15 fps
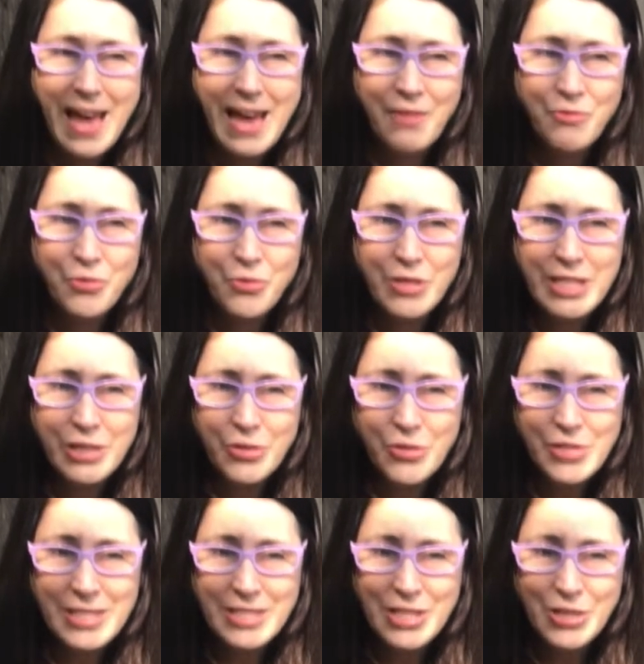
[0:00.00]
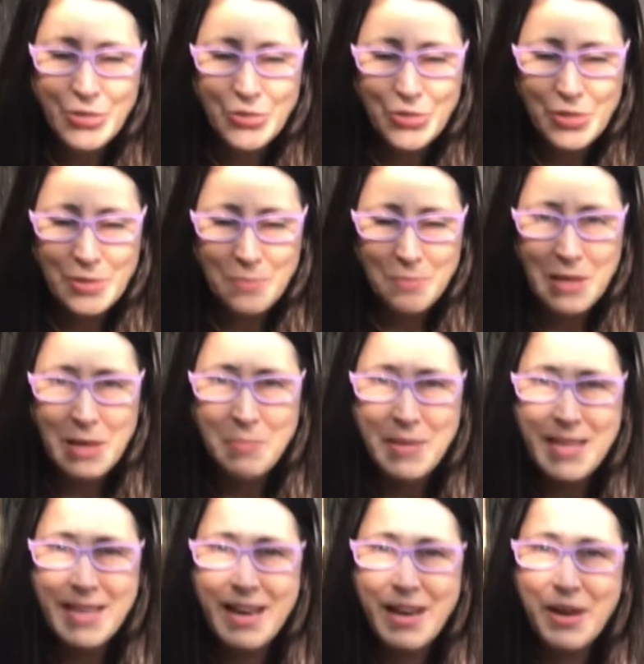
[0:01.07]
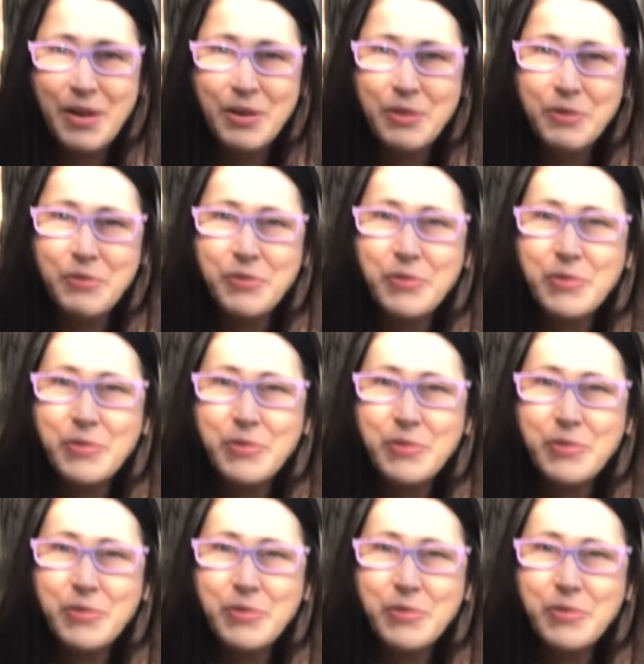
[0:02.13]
after years and years maybe of,